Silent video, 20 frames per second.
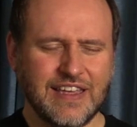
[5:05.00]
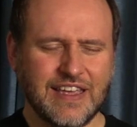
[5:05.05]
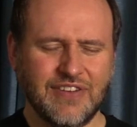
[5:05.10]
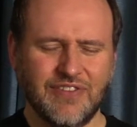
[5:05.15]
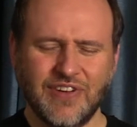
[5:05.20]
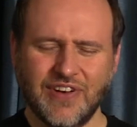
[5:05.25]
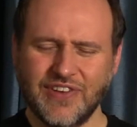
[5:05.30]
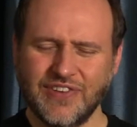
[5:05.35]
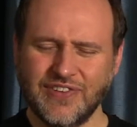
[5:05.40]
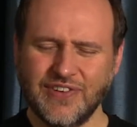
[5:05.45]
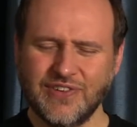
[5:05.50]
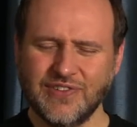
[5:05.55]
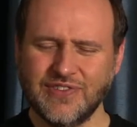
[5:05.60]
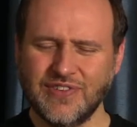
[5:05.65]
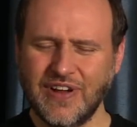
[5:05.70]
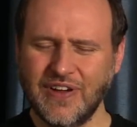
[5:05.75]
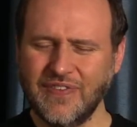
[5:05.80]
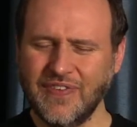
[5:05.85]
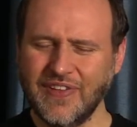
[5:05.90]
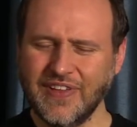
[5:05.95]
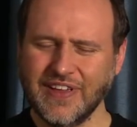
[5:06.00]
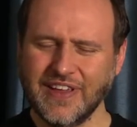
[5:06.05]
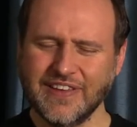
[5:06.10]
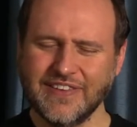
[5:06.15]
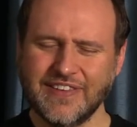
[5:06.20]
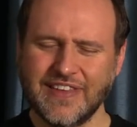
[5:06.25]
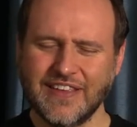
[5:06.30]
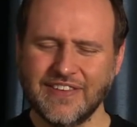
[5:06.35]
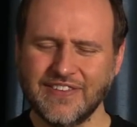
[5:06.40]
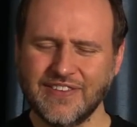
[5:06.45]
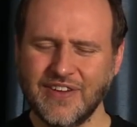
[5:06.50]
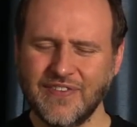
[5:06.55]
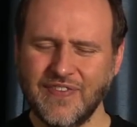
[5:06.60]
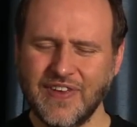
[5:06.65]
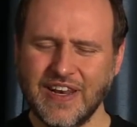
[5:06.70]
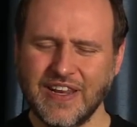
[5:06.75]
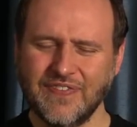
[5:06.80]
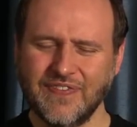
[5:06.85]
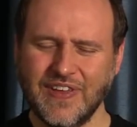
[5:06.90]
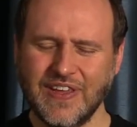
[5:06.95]
And what is so troubling is that so
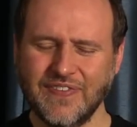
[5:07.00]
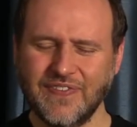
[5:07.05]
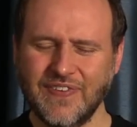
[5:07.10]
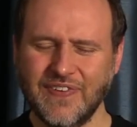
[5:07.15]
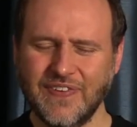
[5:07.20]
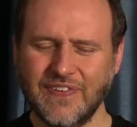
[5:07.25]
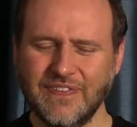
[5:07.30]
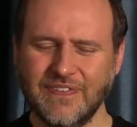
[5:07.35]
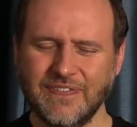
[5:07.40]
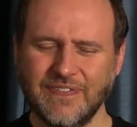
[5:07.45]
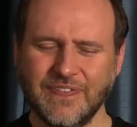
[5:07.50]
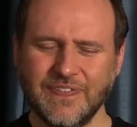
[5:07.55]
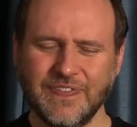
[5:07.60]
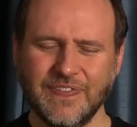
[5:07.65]
many people